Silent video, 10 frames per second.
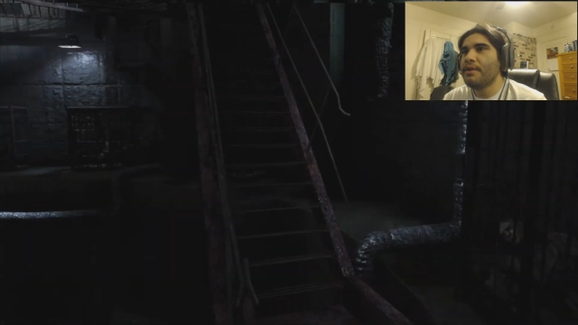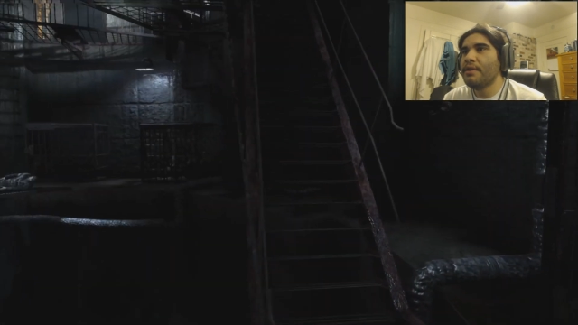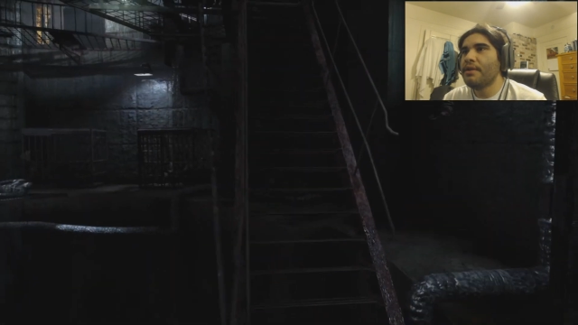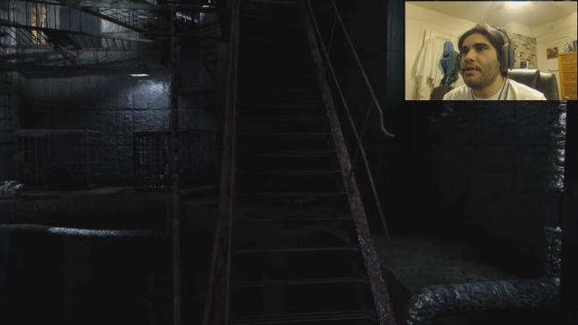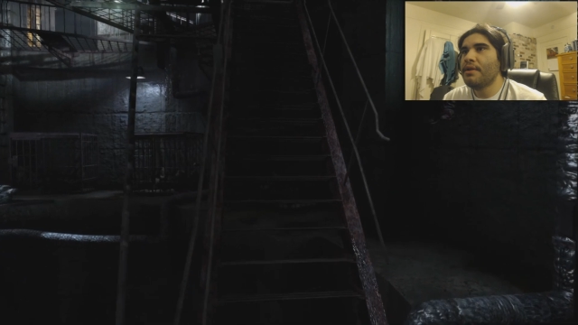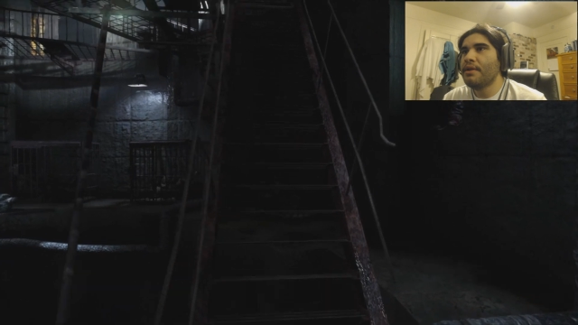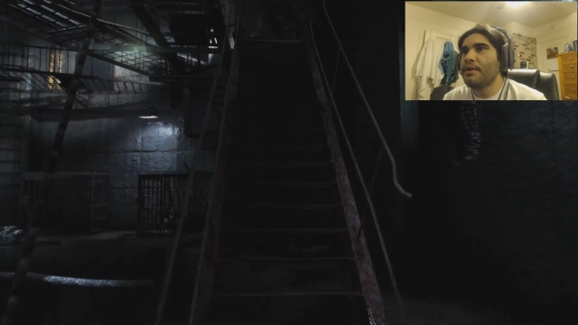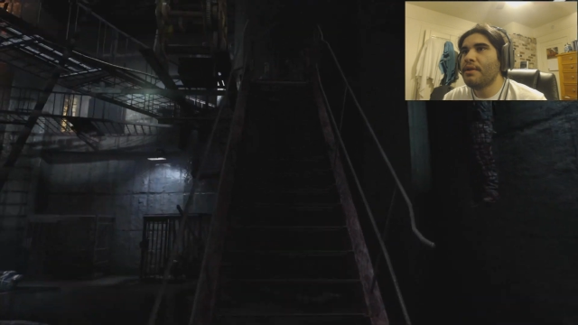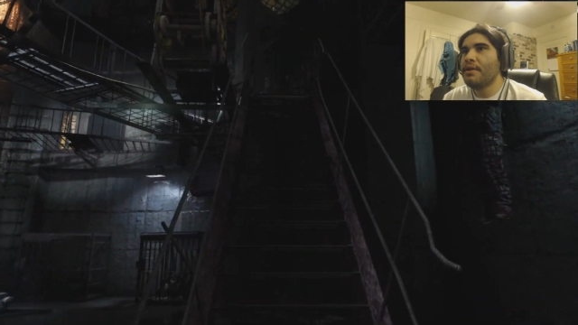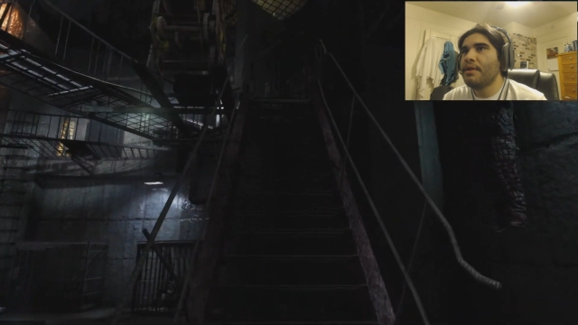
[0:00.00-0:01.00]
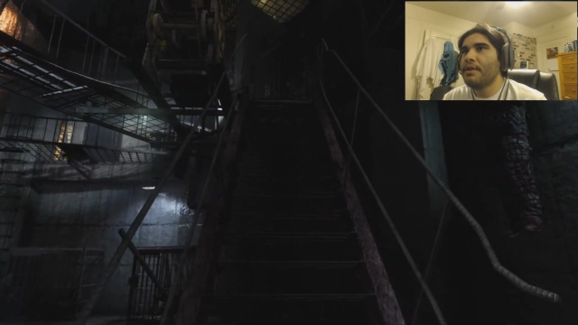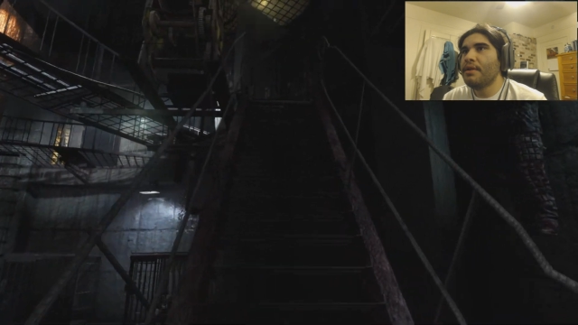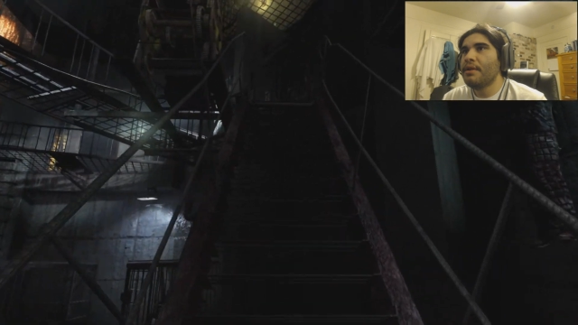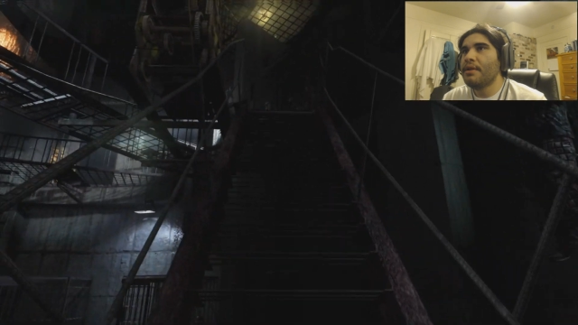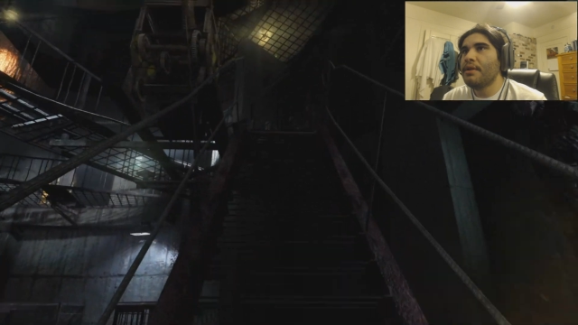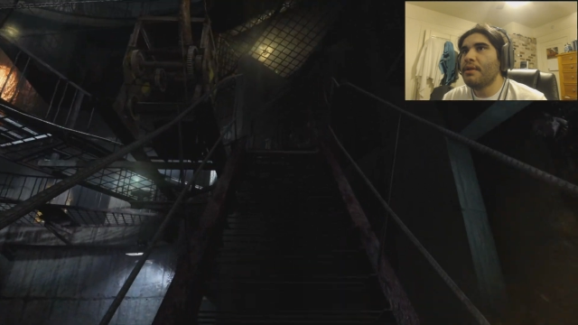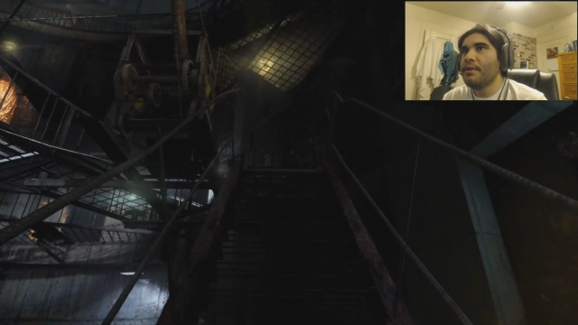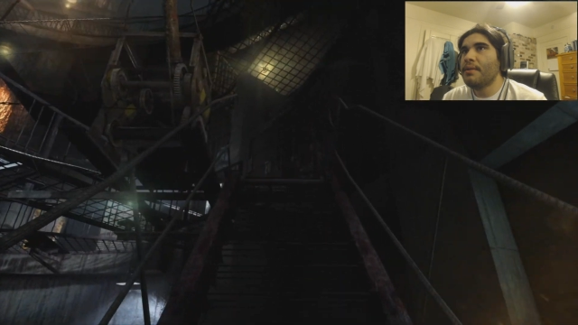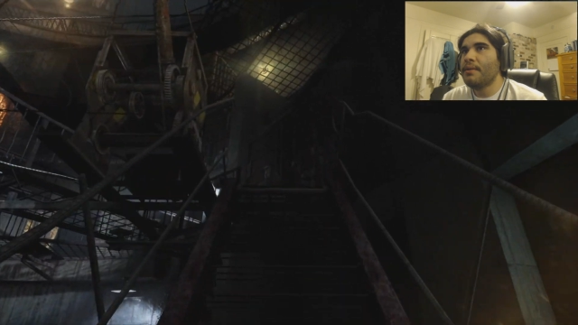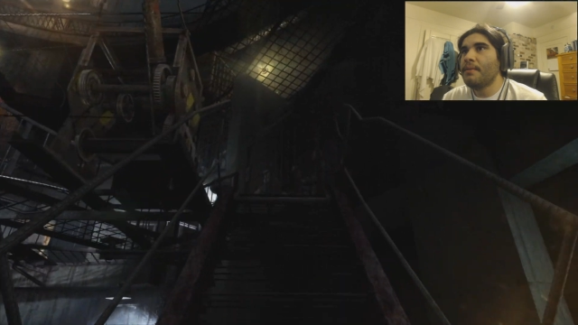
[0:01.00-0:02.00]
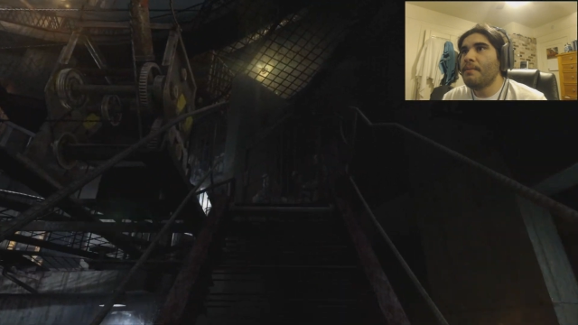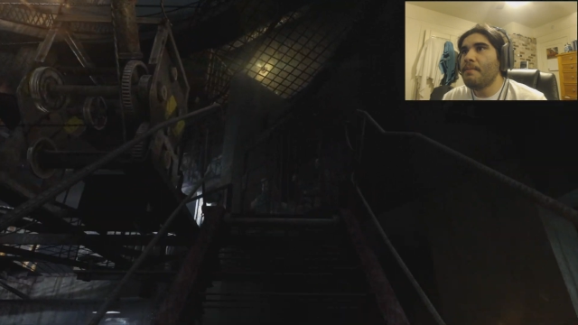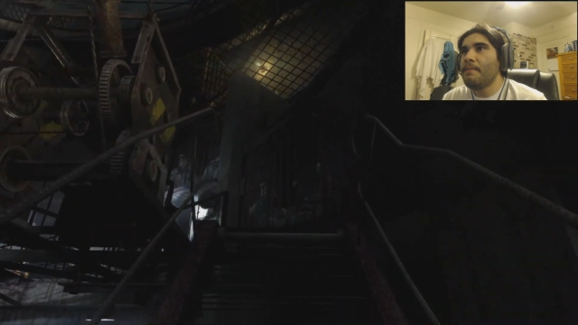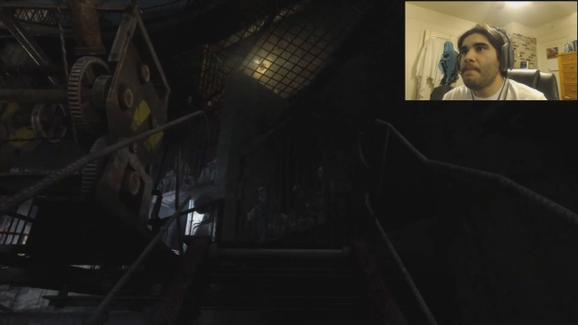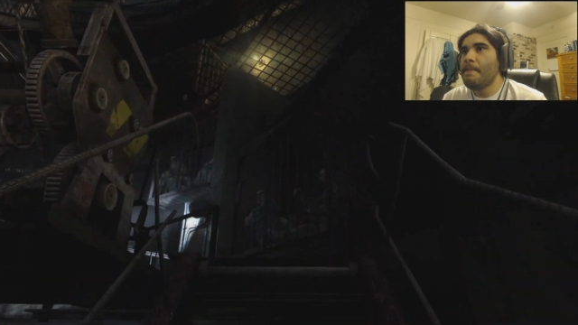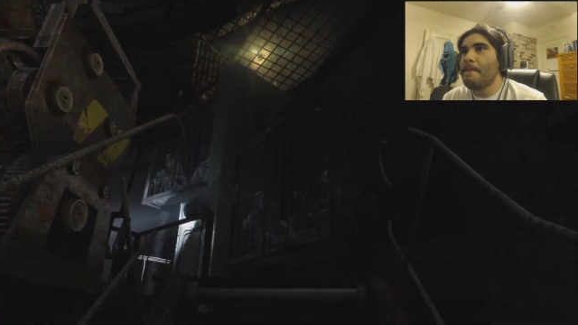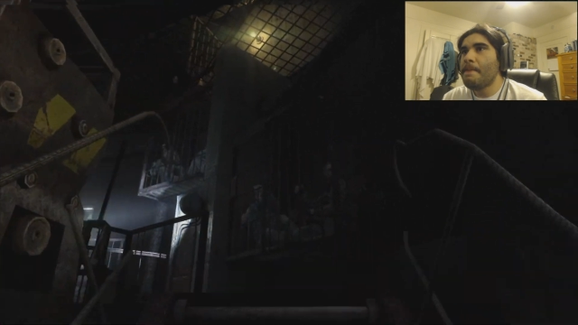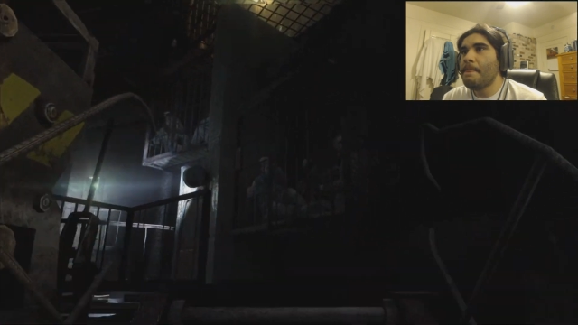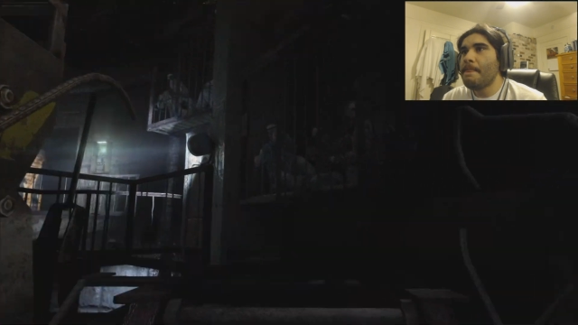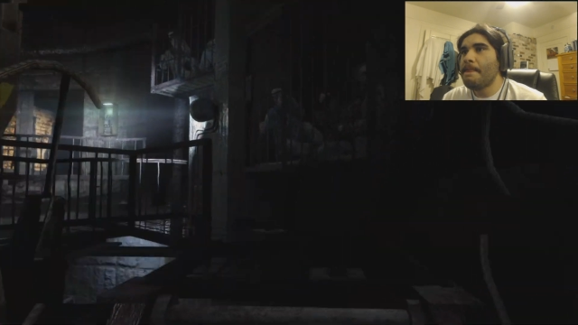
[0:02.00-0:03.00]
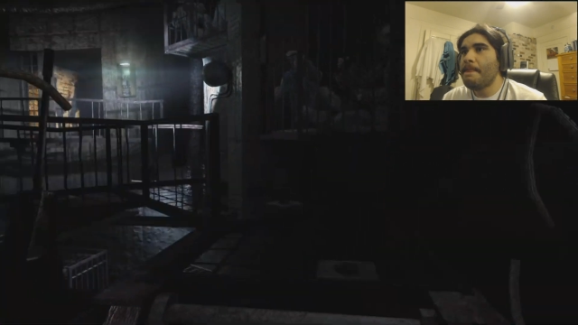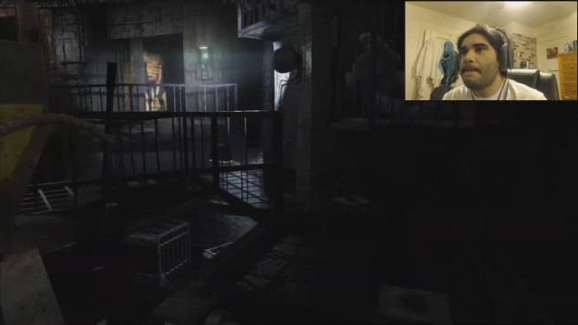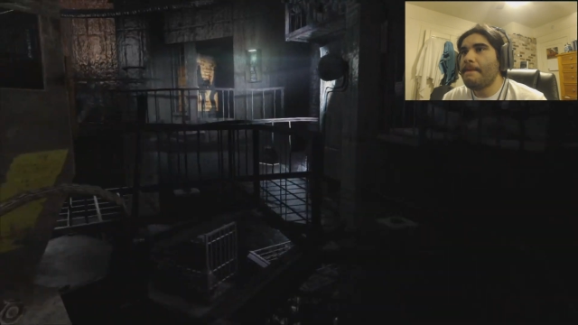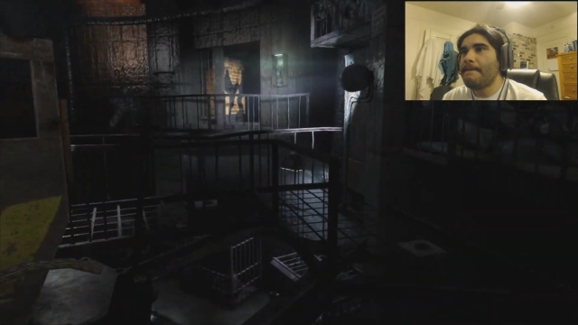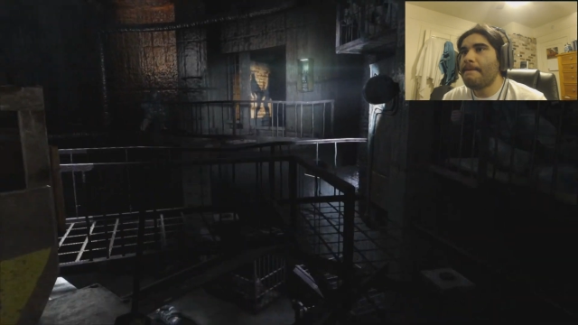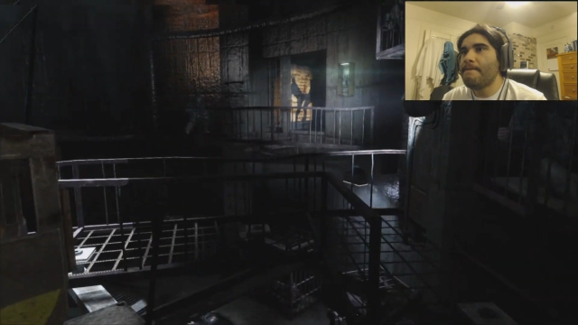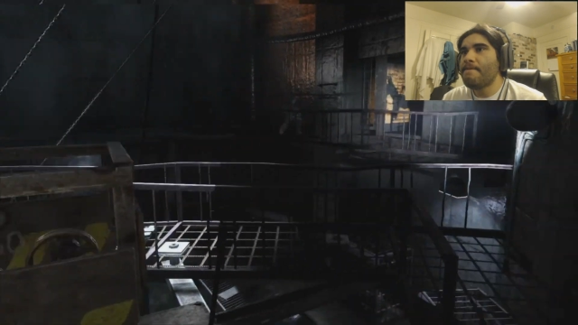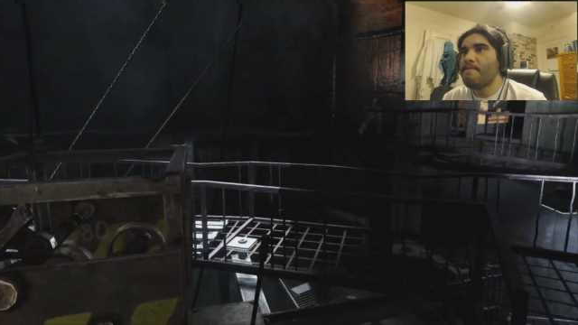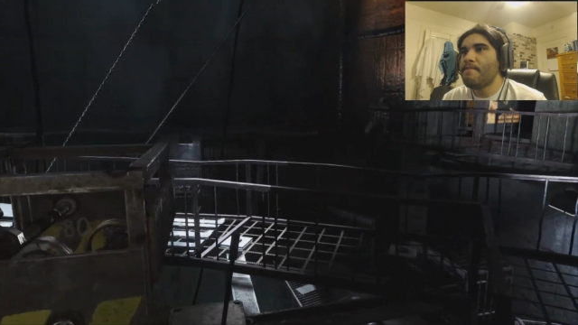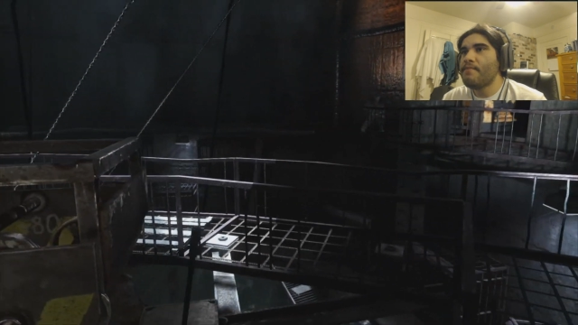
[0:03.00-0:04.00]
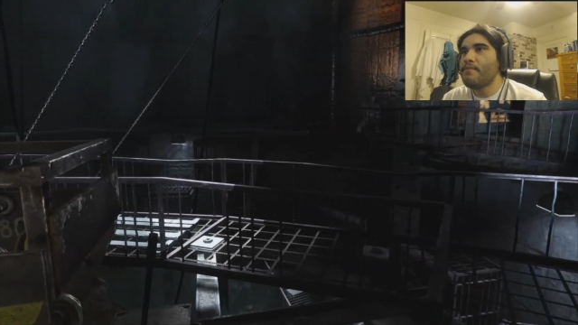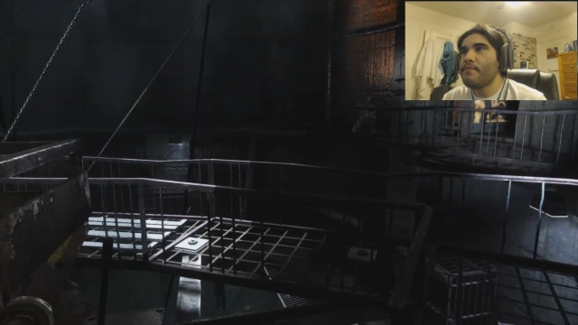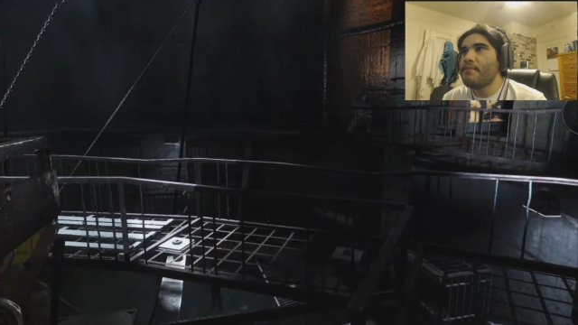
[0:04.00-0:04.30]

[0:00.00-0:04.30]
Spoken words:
No one is speaking in this clip.